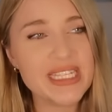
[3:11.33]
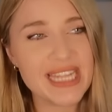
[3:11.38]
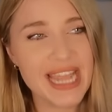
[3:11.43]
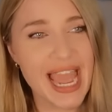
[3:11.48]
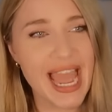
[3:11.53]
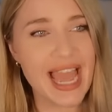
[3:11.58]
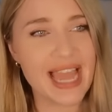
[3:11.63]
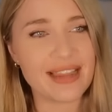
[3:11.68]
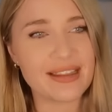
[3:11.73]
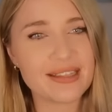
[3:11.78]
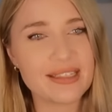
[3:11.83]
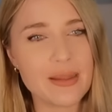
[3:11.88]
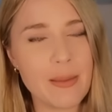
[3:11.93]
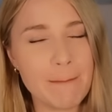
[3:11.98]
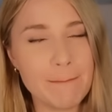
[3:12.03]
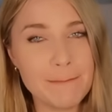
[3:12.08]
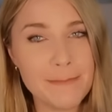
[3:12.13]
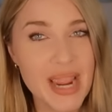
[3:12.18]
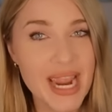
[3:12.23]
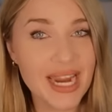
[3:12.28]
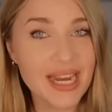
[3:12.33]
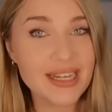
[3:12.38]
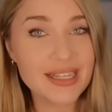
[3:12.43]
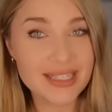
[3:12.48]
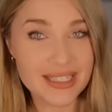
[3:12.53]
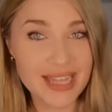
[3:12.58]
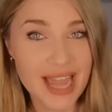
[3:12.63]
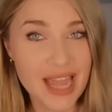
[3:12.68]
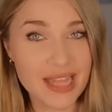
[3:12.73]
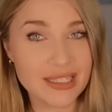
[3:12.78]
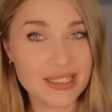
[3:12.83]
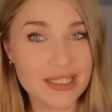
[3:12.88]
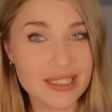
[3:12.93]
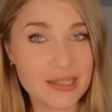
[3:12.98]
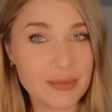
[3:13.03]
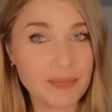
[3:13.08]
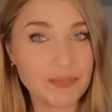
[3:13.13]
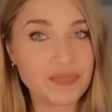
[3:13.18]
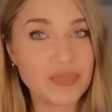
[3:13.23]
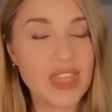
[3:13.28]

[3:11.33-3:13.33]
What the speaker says: tax made sense,